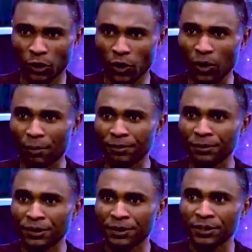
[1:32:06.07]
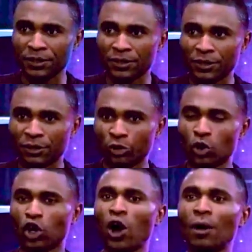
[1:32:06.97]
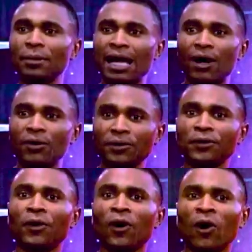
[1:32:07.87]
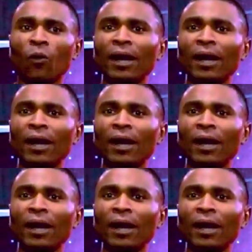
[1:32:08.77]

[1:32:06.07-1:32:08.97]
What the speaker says: Come. You come now, or